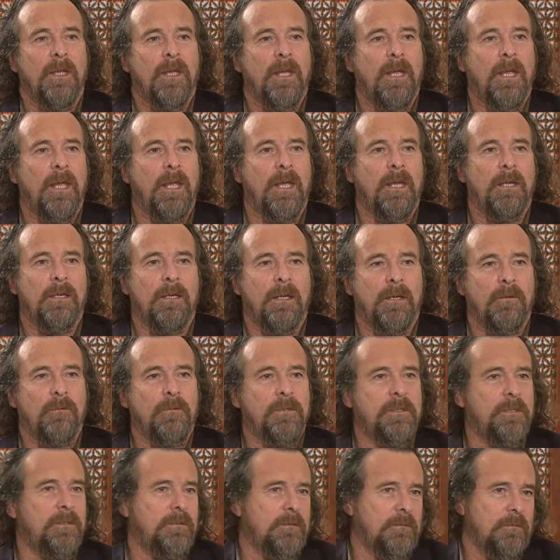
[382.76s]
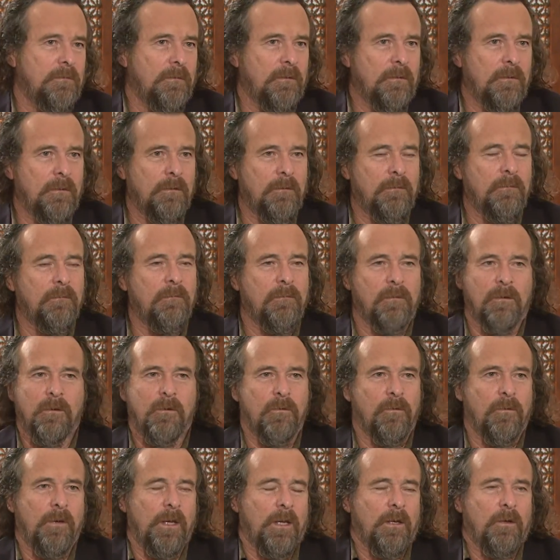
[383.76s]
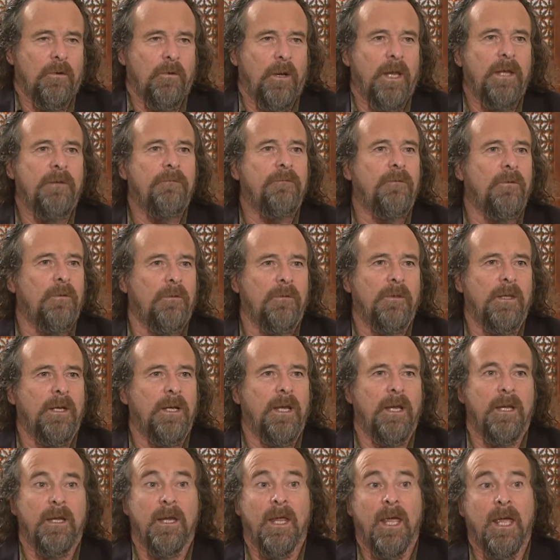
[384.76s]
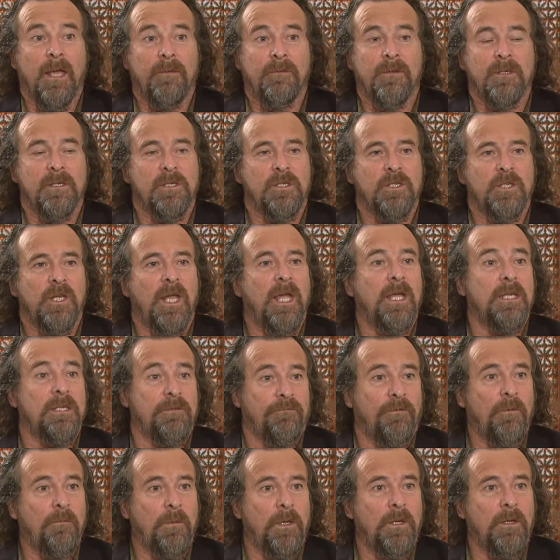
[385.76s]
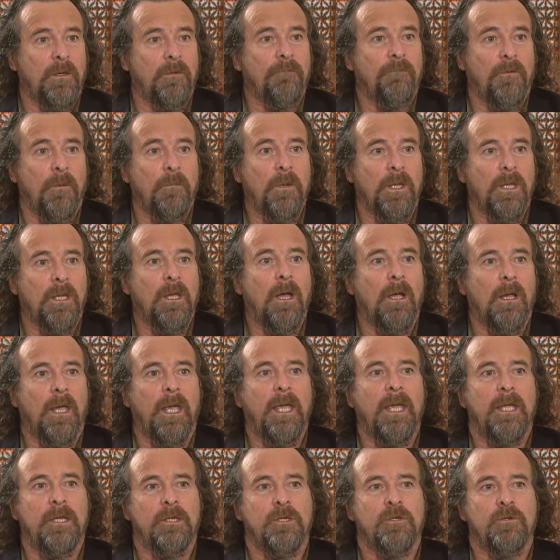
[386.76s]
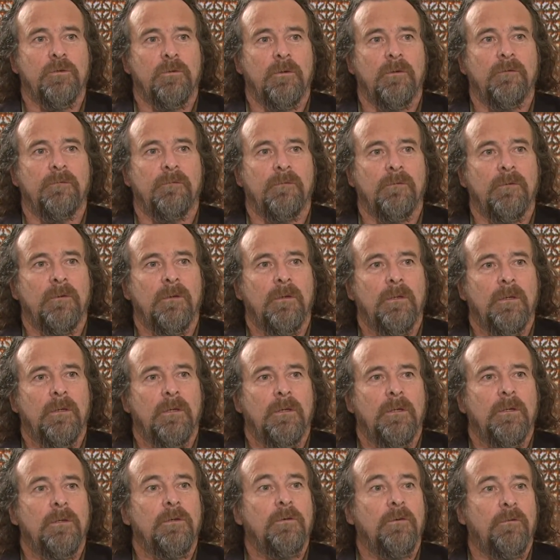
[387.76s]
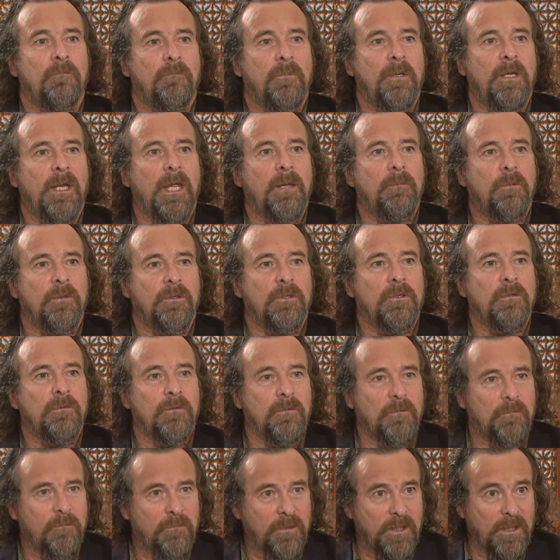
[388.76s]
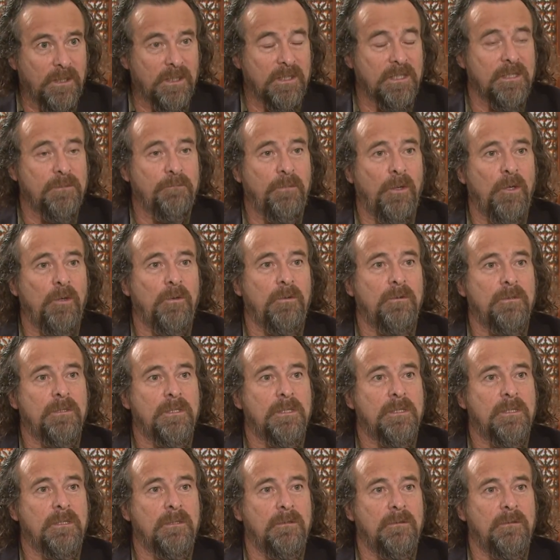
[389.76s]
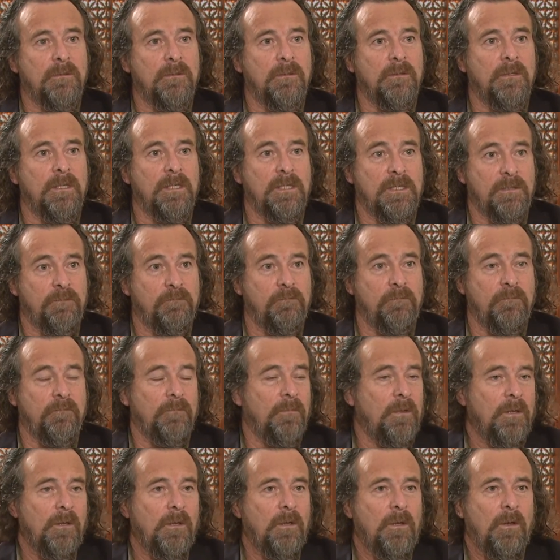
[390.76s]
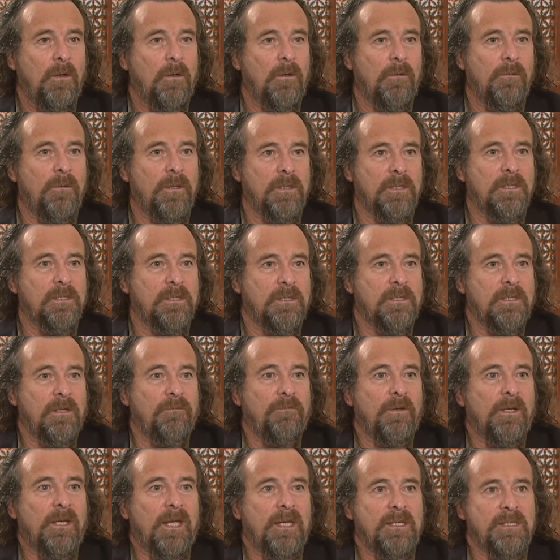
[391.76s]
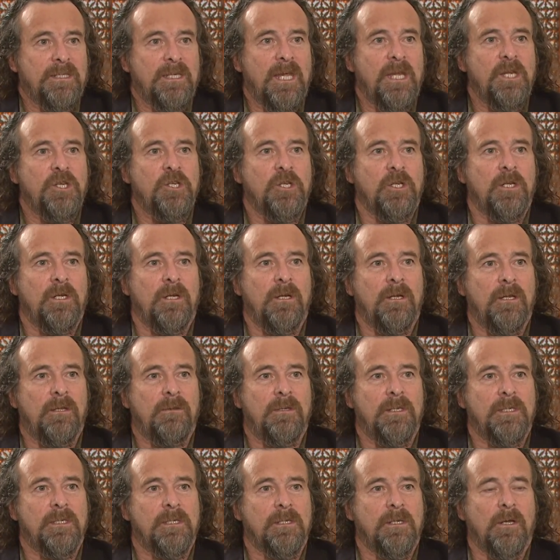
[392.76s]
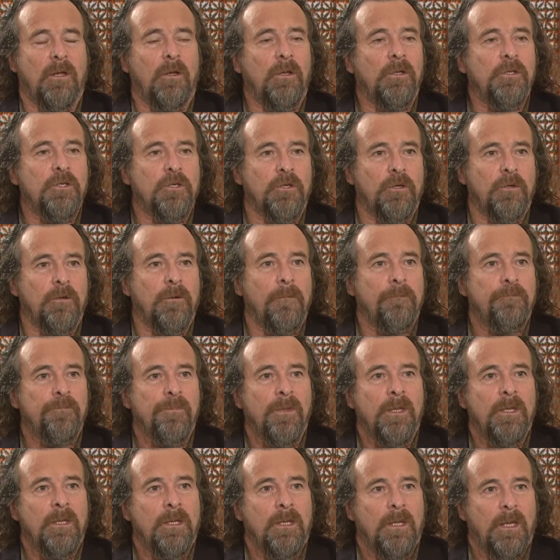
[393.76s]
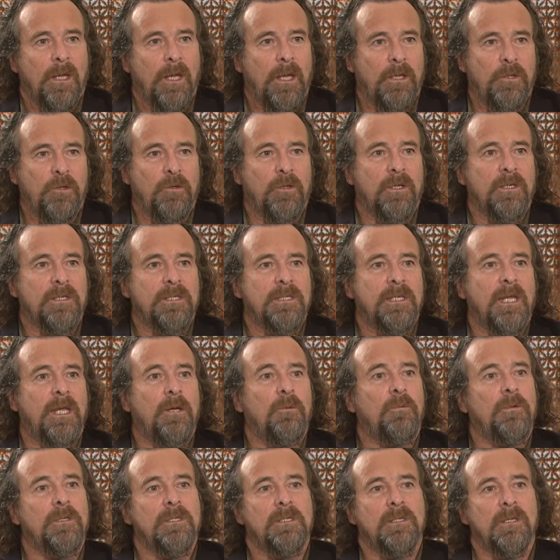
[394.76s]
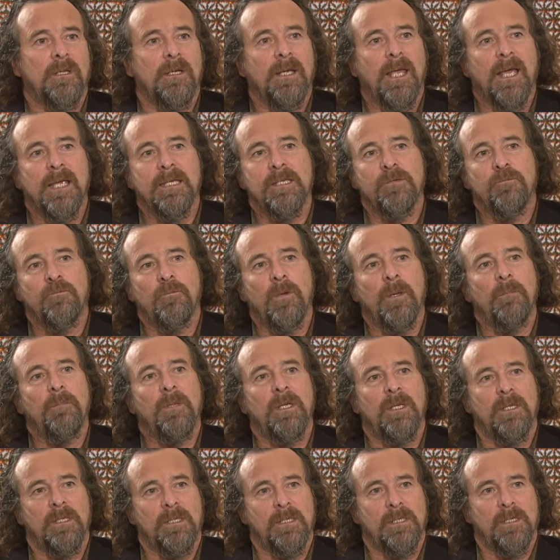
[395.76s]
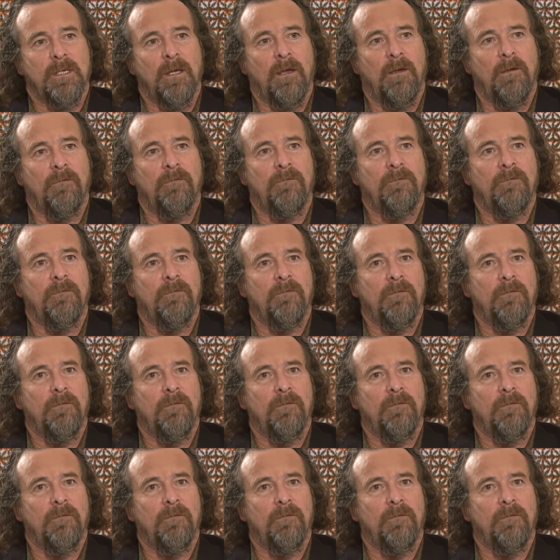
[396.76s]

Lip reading: And I was grateful that I'd had this chance from a young age to have been able to be exposed to this civilization and this culture. And you could say it was the last remnants of